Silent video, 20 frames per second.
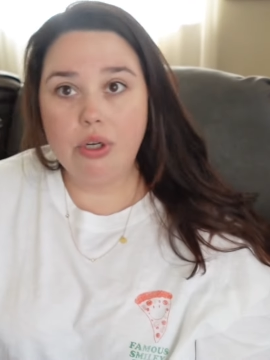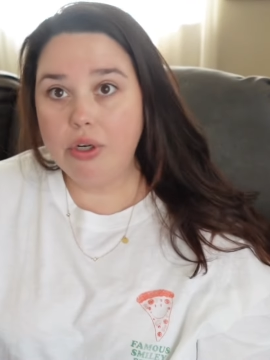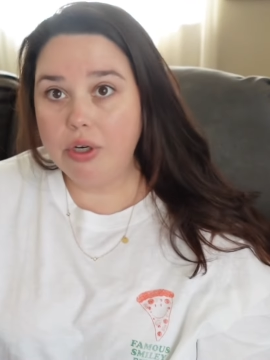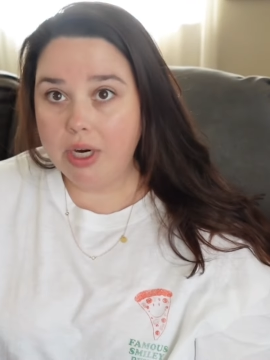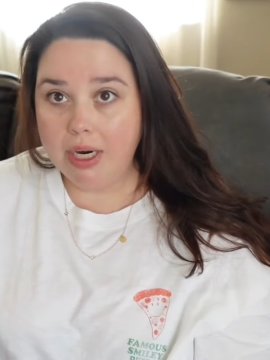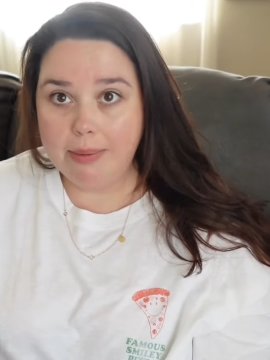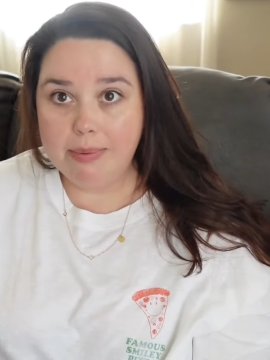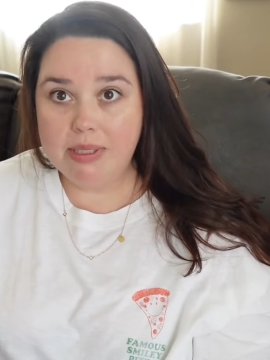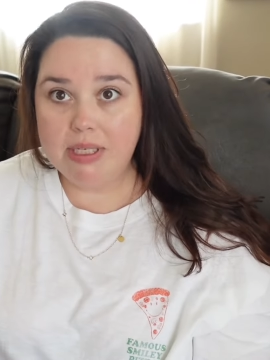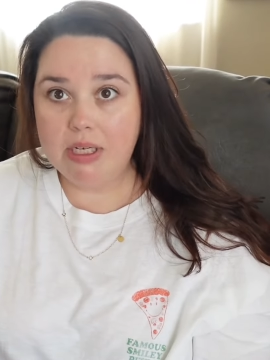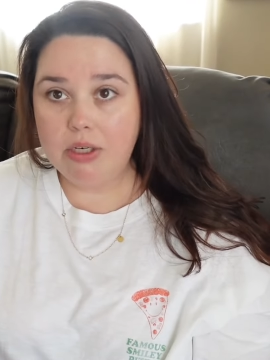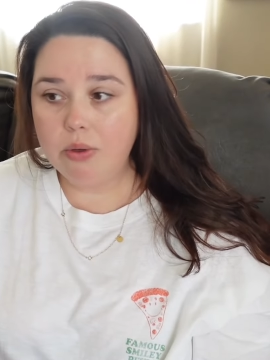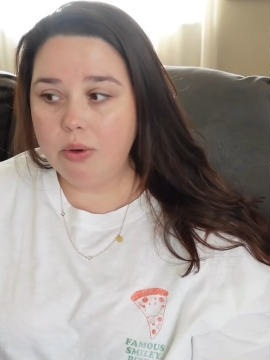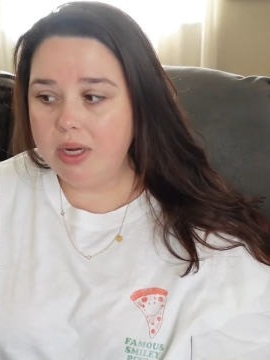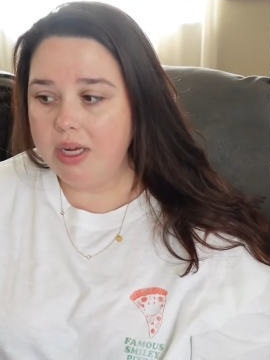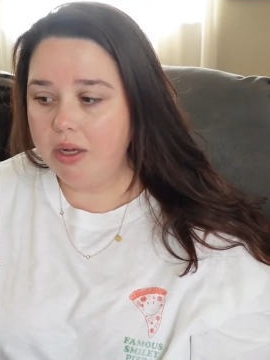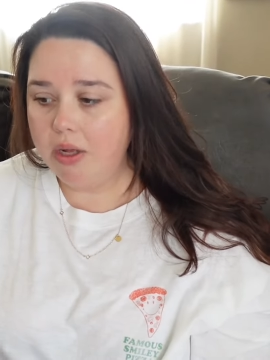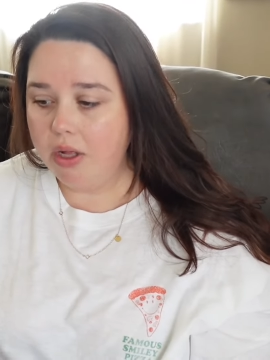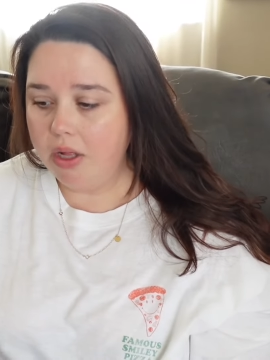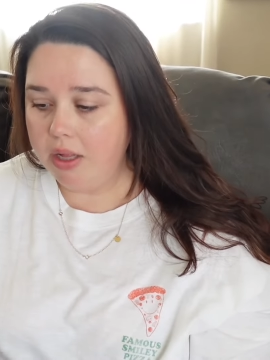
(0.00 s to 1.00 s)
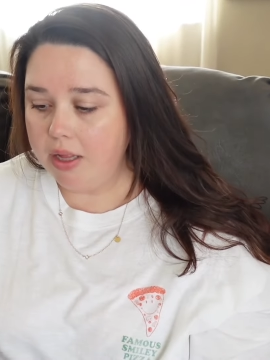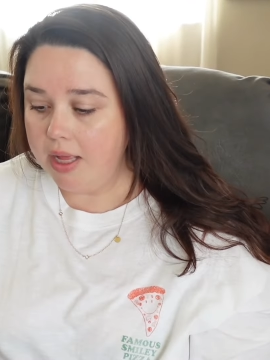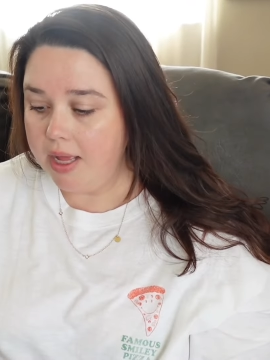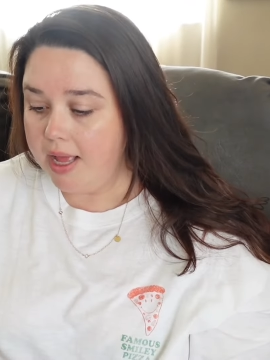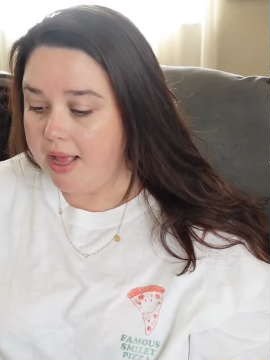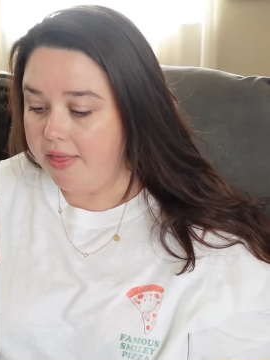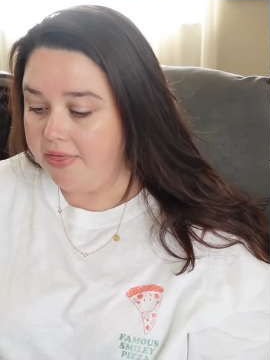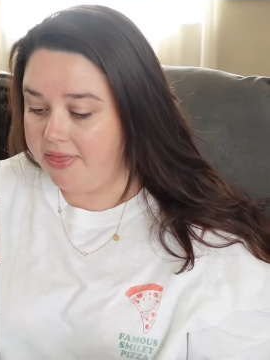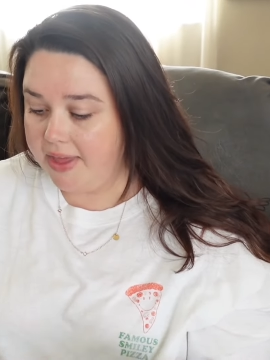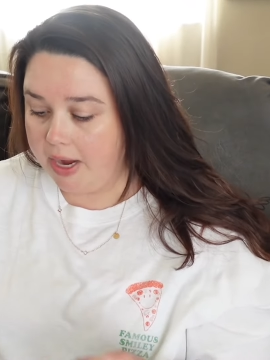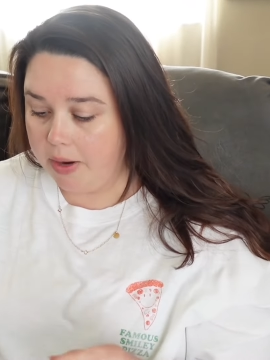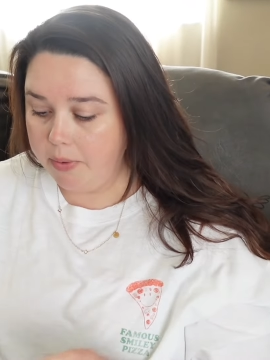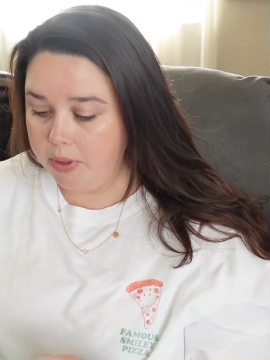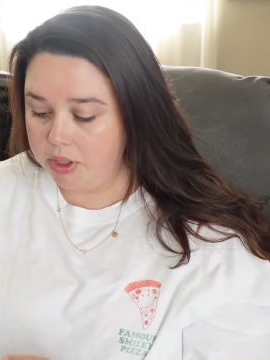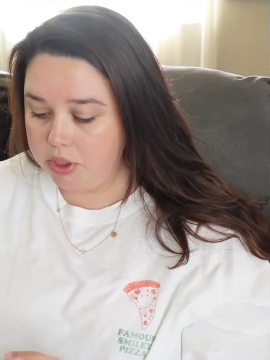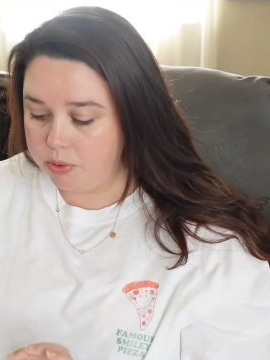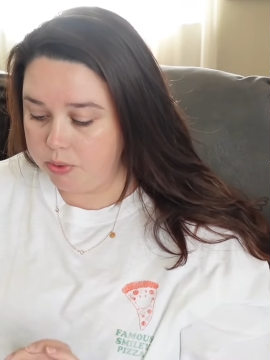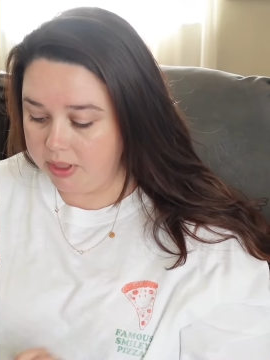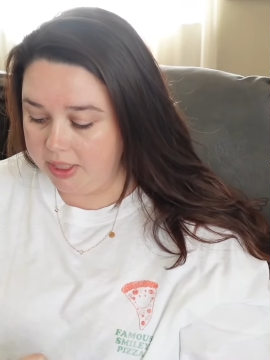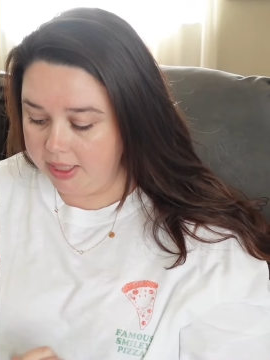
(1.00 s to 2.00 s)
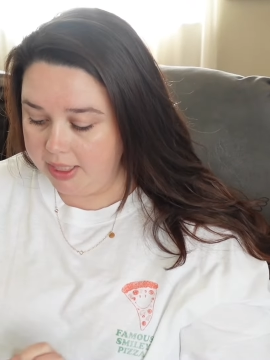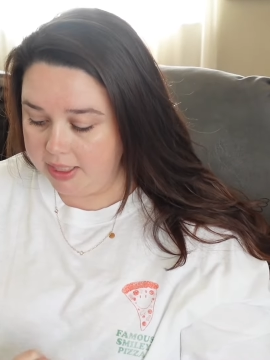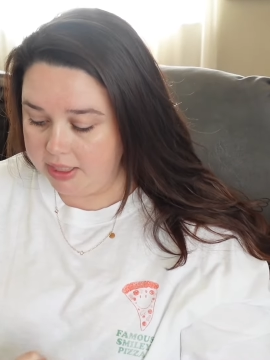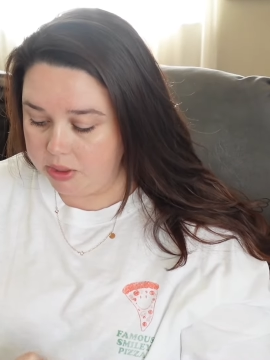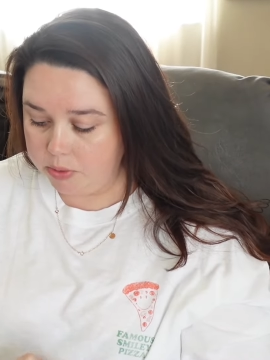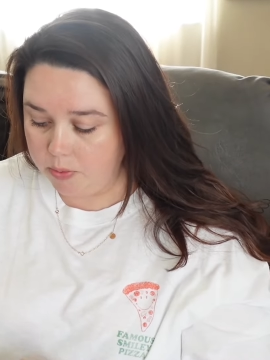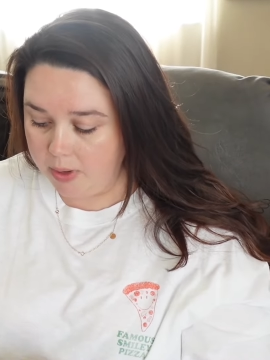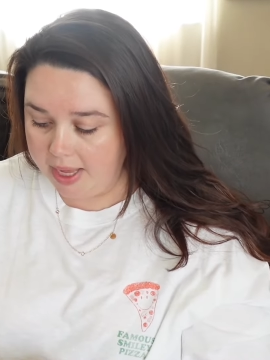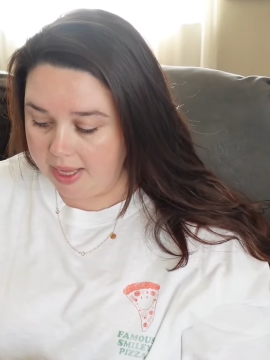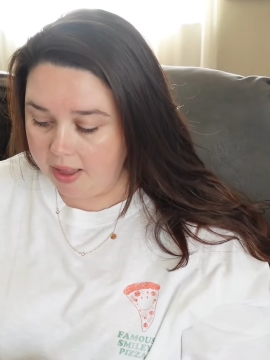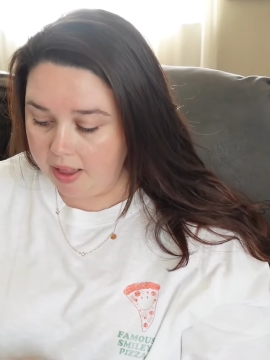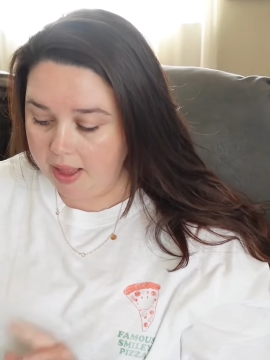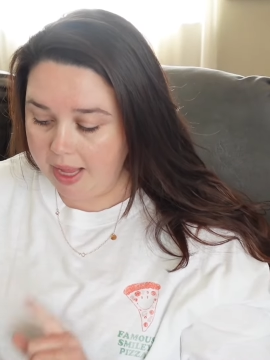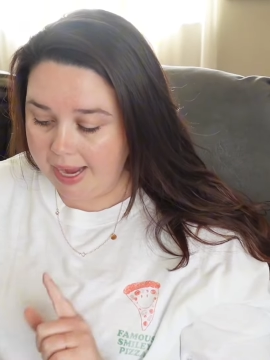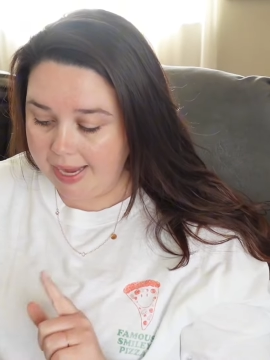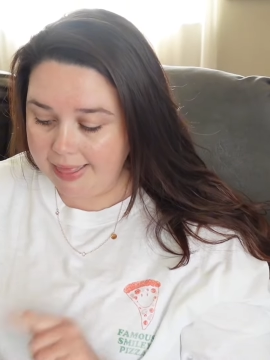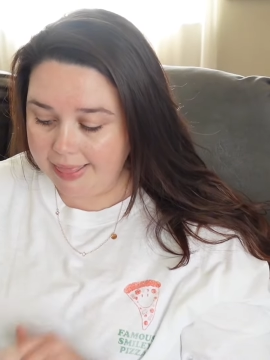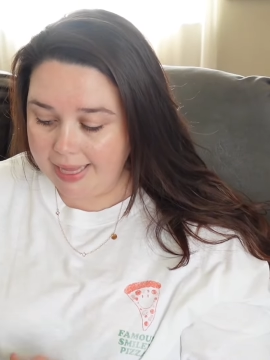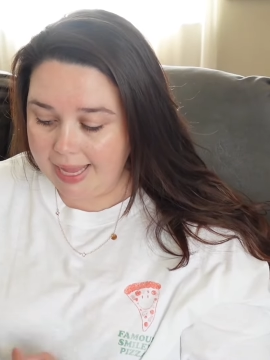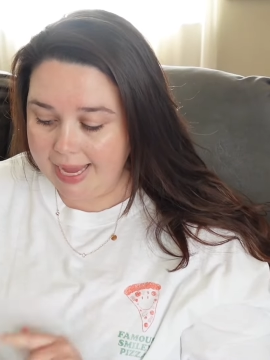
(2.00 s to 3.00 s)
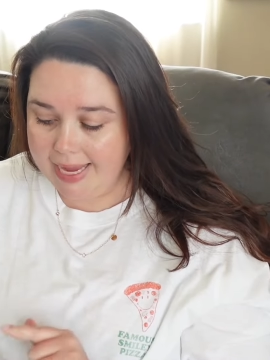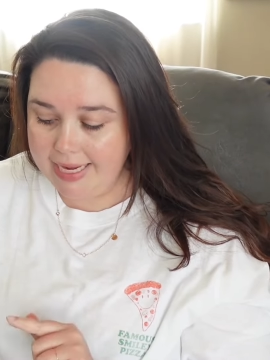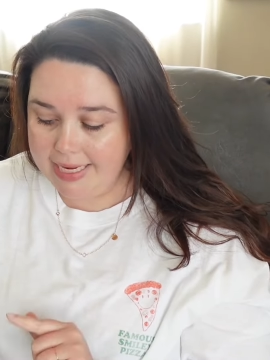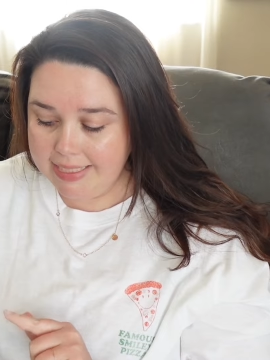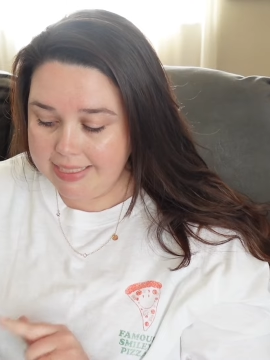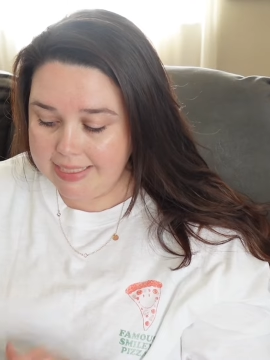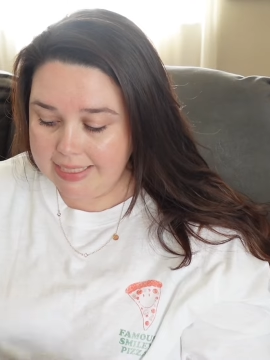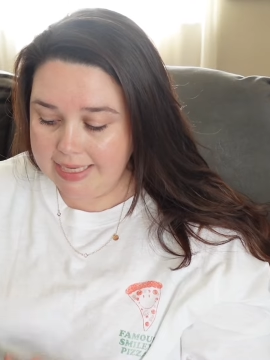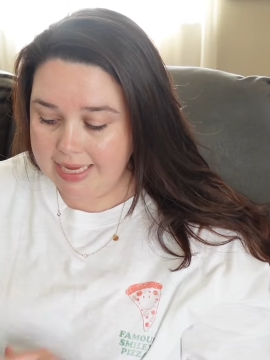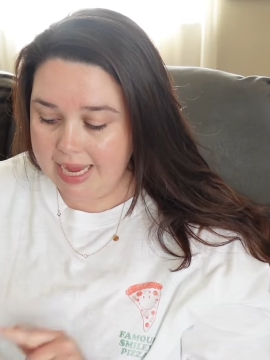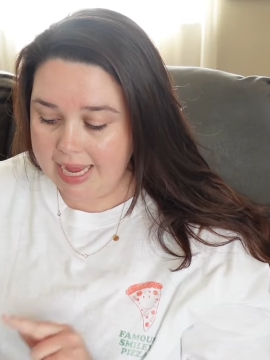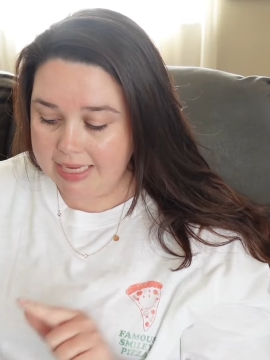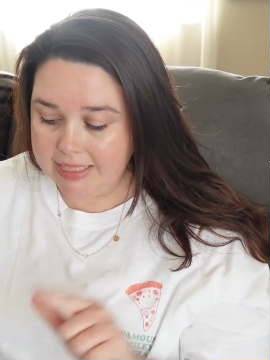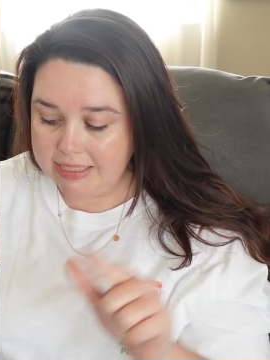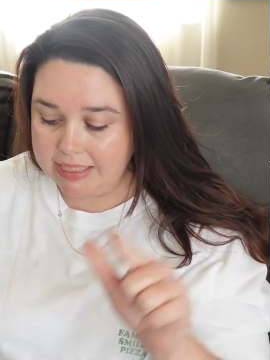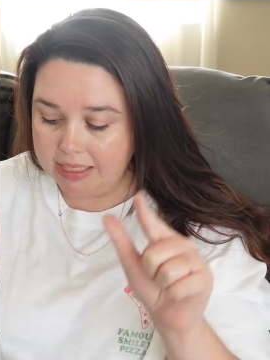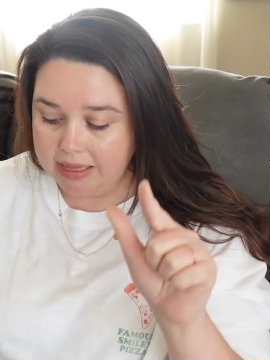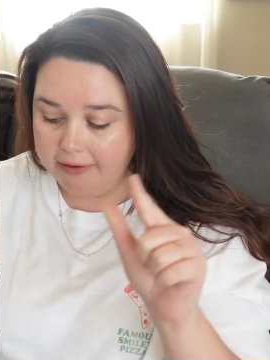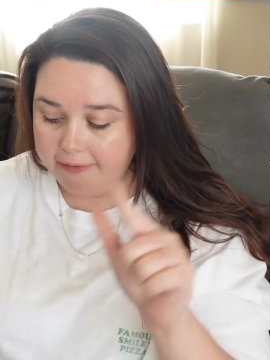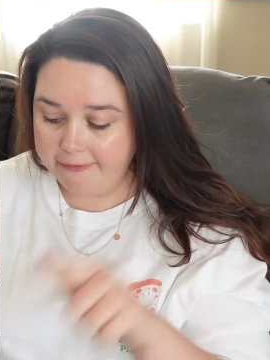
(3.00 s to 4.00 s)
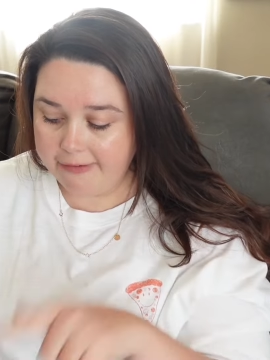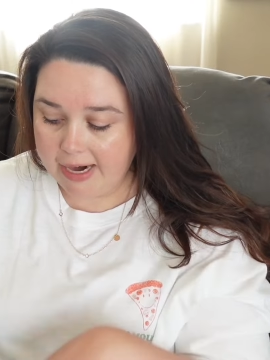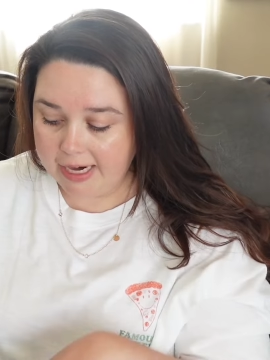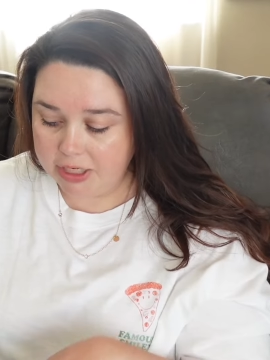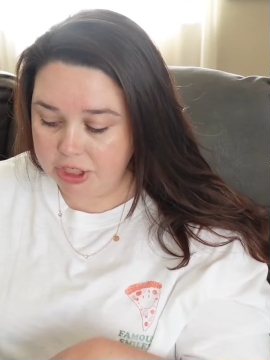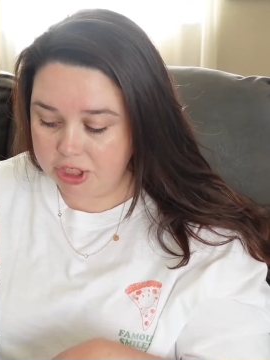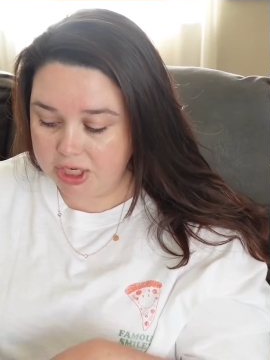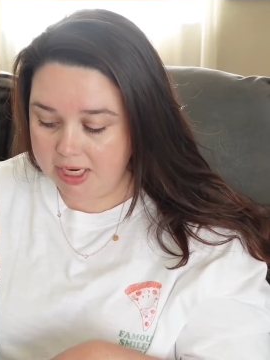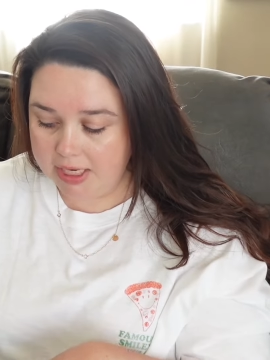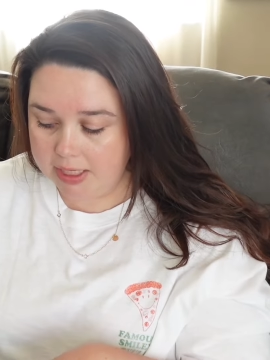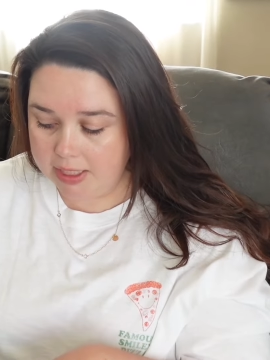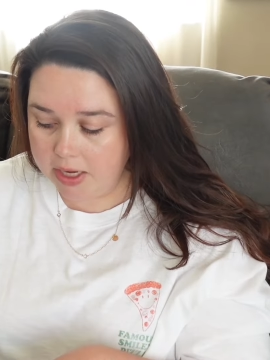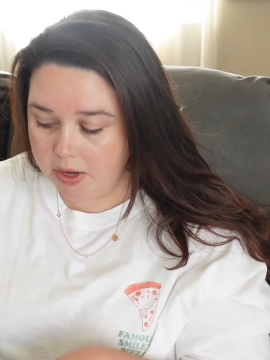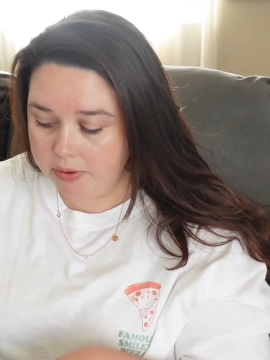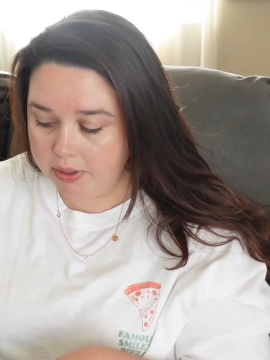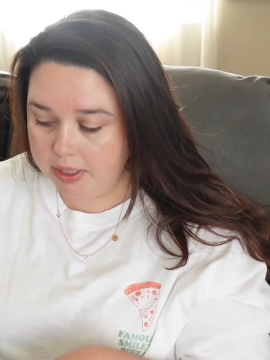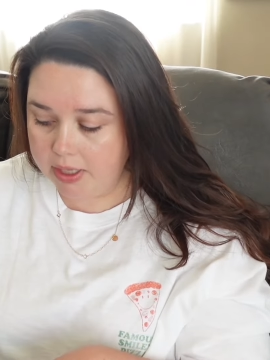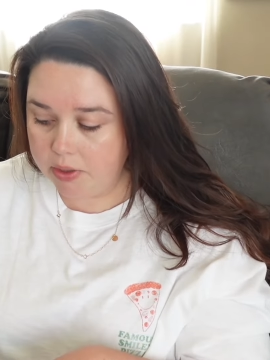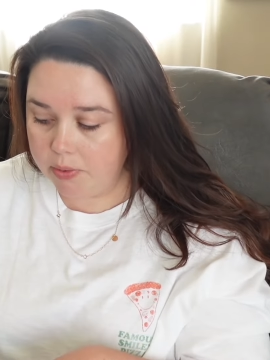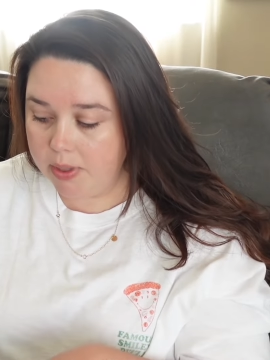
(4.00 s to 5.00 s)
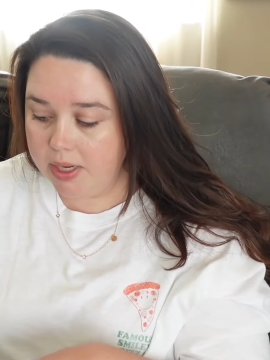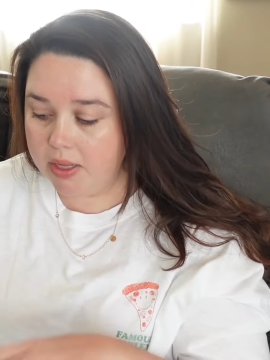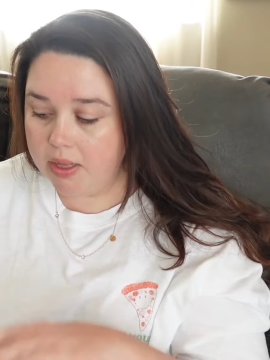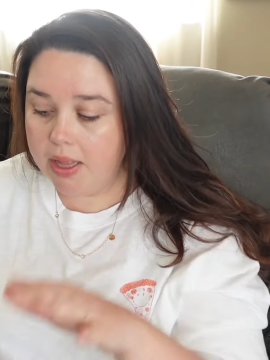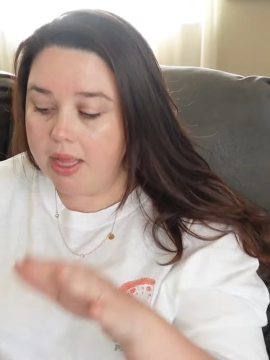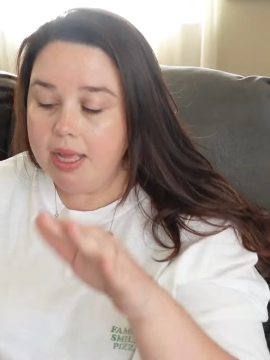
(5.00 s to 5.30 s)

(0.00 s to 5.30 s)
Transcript: grapeseed oil. That works really good as well. I like to get the fractionated coconut oil,